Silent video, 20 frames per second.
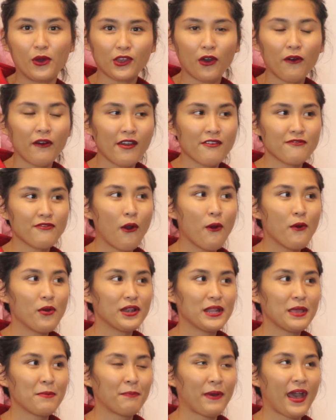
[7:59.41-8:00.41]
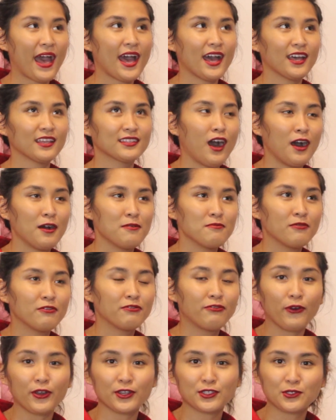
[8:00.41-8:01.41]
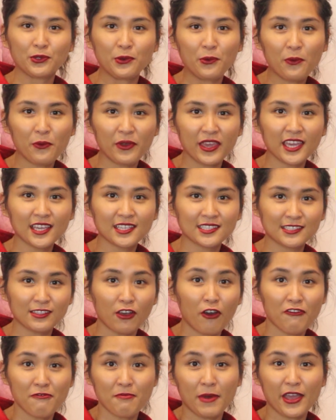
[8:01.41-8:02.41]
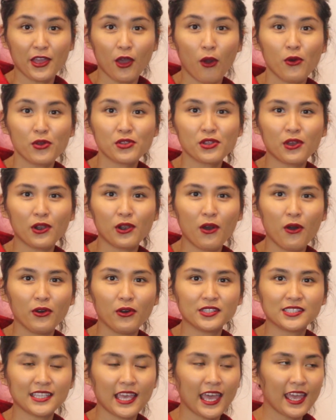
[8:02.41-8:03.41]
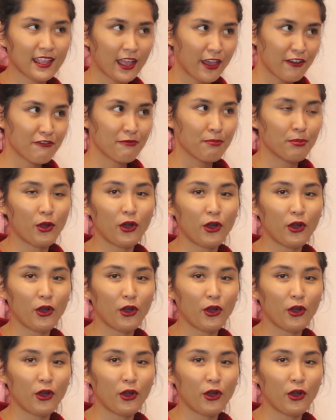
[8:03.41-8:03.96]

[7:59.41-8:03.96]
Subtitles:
So I've only packed for 2 weeks of my own clothes, and I've